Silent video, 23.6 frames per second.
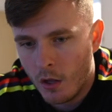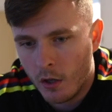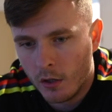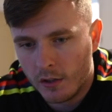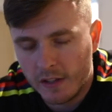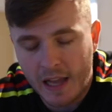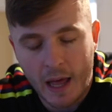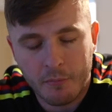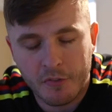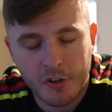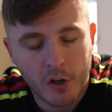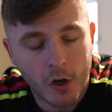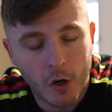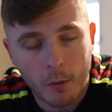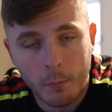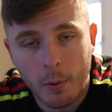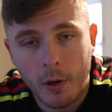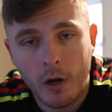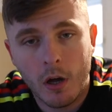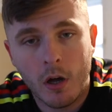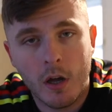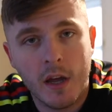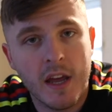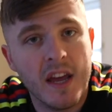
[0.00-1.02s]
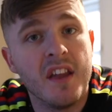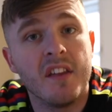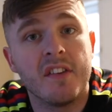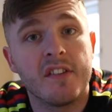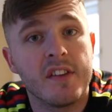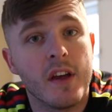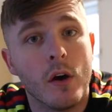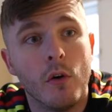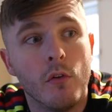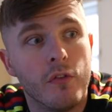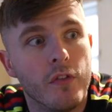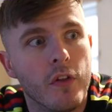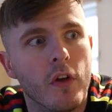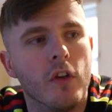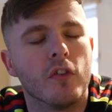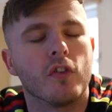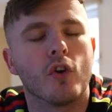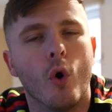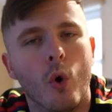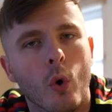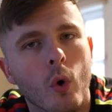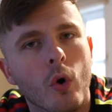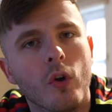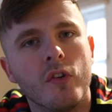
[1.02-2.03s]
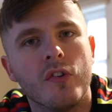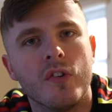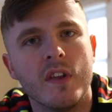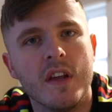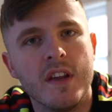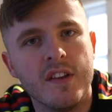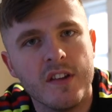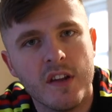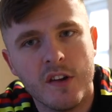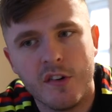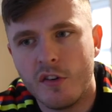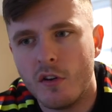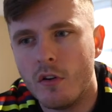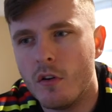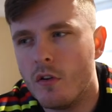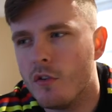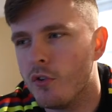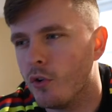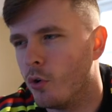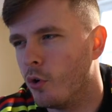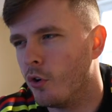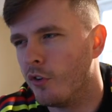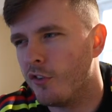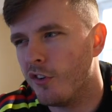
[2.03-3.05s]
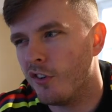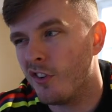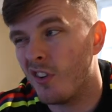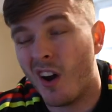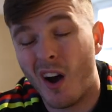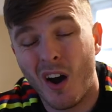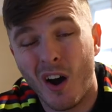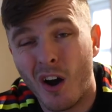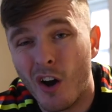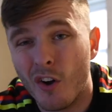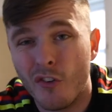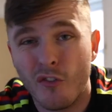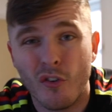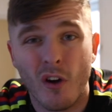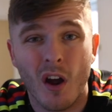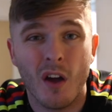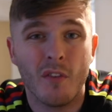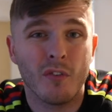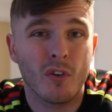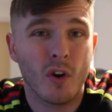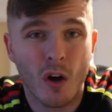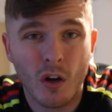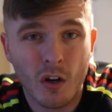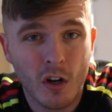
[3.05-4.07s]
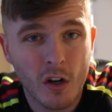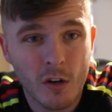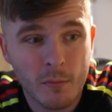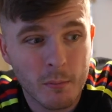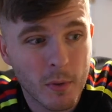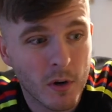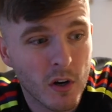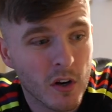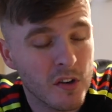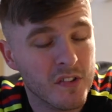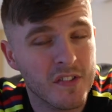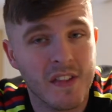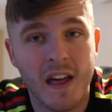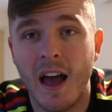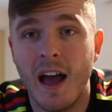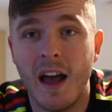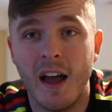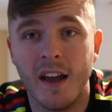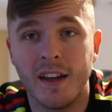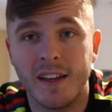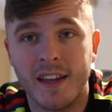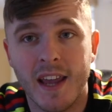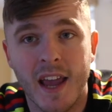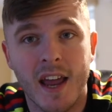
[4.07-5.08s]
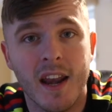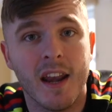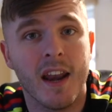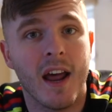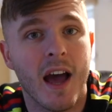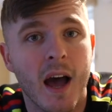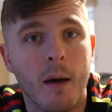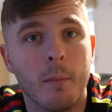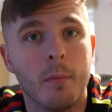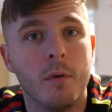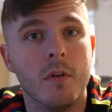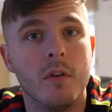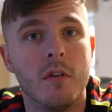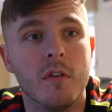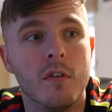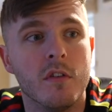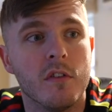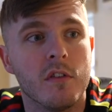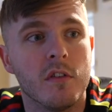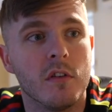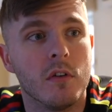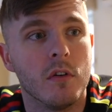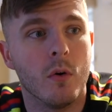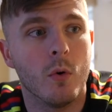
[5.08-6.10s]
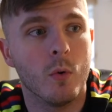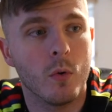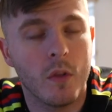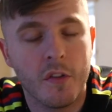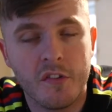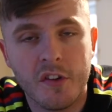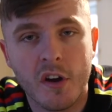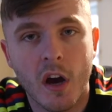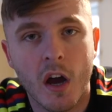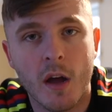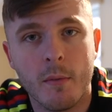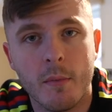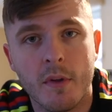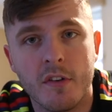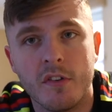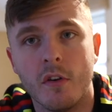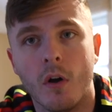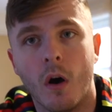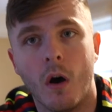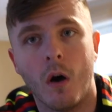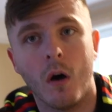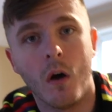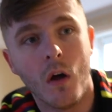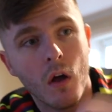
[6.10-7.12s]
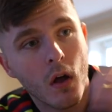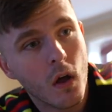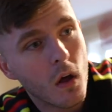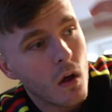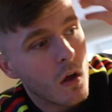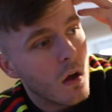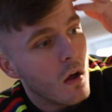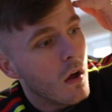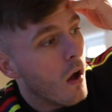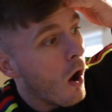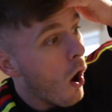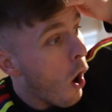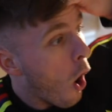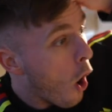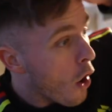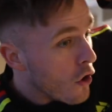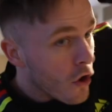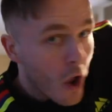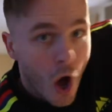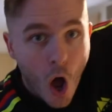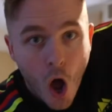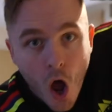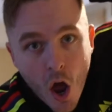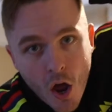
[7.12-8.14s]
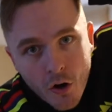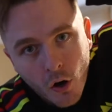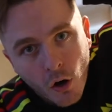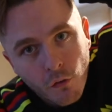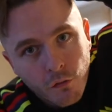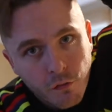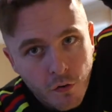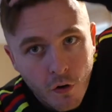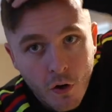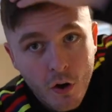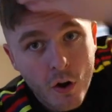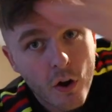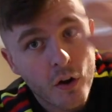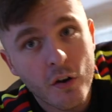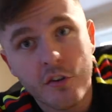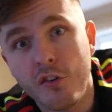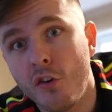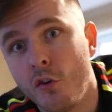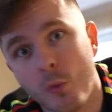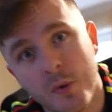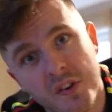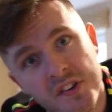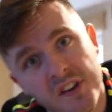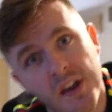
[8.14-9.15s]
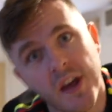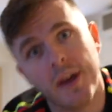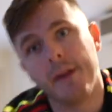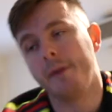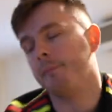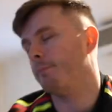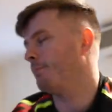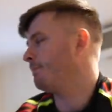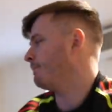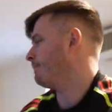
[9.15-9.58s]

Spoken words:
laptop itself that has caused these issues, or just a hard drive cock up, because that again happens all the time. It's not unheard of, should we say.